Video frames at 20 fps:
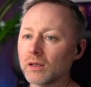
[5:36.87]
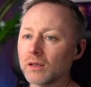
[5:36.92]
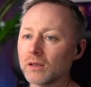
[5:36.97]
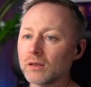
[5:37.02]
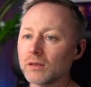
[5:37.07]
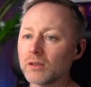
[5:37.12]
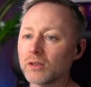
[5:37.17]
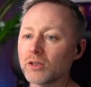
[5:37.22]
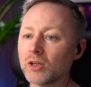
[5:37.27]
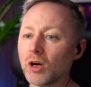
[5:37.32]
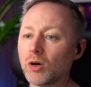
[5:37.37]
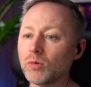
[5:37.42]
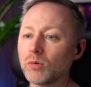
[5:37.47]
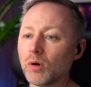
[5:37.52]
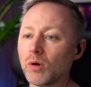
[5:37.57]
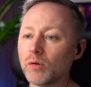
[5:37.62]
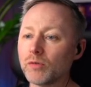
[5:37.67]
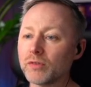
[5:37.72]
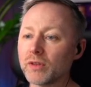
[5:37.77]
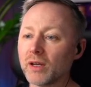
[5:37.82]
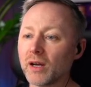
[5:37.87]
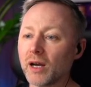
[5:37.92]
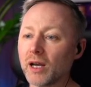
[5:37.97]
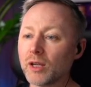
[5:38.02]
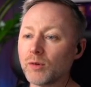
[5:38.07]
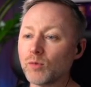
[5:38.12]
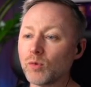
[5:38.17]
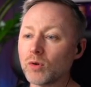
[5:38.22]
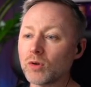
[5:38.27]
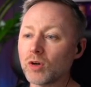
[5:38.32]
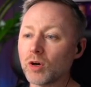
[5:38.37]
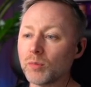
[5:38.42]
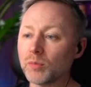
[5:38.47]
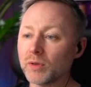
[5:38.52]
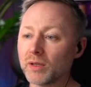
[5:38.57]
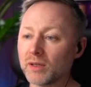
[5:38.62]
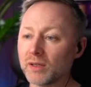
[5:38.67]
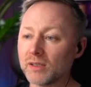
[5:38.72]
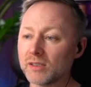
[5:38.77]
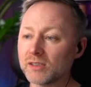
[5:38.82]
The cult of the I woke up
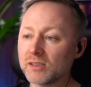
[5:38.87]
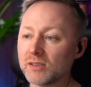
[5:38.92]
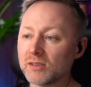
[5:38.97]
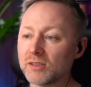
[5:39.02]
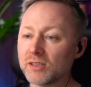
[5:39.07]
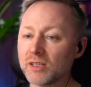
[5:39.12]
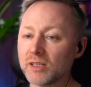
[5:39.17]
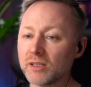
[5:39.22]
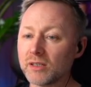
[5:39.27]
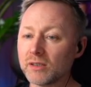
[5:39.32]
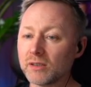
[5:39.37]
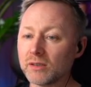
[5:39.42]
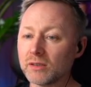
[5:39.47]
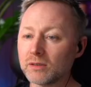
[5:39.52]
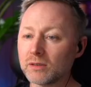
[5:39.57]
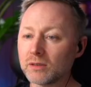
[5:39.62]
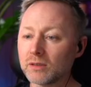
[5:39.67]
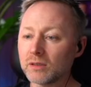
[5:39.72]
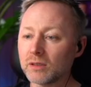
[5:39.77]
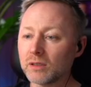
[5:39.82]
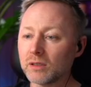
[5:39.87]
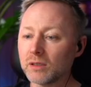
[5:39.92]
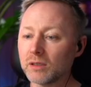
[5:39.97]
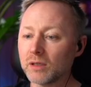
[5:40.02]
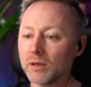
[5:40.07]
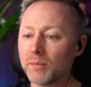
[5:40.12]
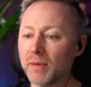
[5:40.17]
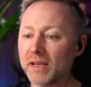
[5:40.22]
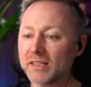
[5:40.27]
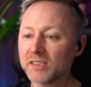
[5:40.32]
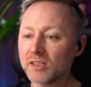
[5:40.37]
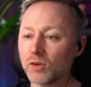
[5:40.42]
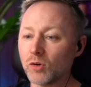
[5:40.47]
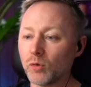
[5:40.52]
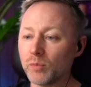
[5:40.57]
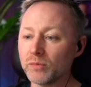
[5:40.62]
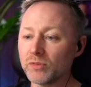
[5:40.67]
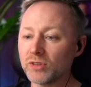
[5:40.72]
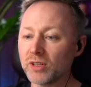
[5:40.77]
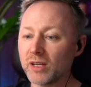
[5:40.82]
like this interior. The messy home
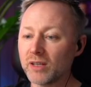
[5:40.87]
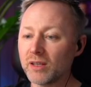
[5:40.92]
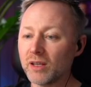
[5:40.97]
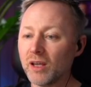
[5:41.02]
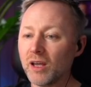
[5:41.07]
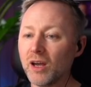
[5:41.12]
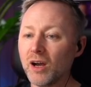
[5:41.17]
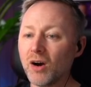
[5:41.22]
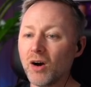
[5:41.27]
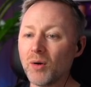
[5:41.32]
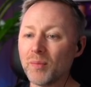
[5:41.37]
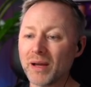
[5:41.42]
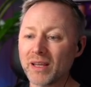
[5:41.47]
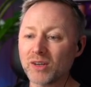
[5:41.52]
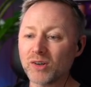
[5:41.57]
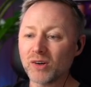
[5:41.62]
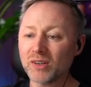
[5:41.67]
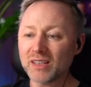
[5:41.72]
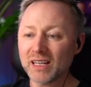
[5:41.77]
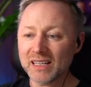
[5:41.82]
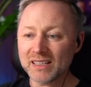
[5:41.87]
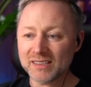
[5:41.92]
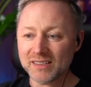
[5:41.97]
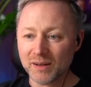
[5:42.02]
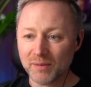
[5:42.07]
trend. Oh my god, that is